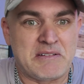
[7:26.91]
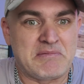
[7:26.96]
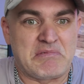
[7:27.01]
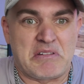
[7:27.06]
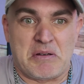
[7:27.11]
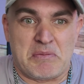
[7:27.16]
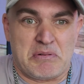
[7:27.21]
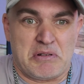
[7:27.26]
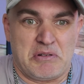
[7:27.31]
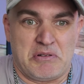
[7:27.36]

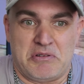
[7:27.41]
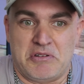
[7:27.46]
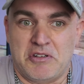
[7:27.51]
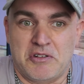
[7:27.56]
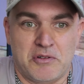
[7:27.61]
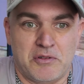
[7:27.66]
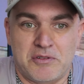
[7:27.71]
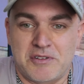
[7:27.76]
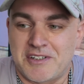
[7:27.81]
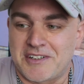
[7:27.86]
the
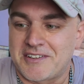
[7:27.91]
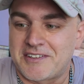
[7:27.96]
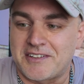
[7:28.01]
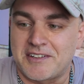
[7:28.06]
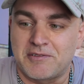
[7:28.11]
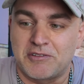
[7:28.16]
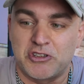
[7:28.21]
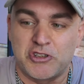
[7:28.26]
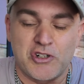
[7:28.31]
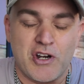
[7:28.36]
Bluetooth
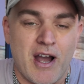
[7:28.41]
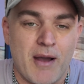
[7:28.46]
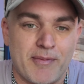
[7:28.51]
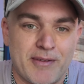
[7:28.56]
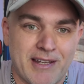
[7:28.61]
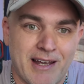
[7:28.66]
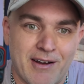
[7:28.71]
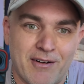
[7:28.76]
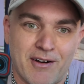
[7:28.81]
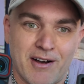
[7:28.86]
just
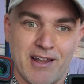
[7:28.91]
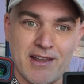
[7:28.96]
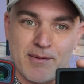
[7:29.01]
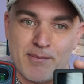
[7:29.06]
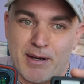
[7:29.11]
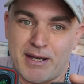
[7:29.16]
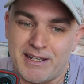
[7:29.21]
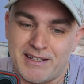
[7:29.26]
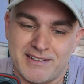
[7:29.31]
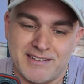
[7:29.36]
drops out on the
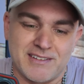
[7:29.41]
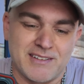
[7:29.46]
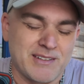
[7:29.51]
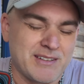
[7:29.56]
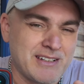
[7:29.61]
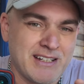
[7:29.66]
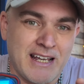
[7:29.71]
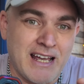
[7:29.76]
mics.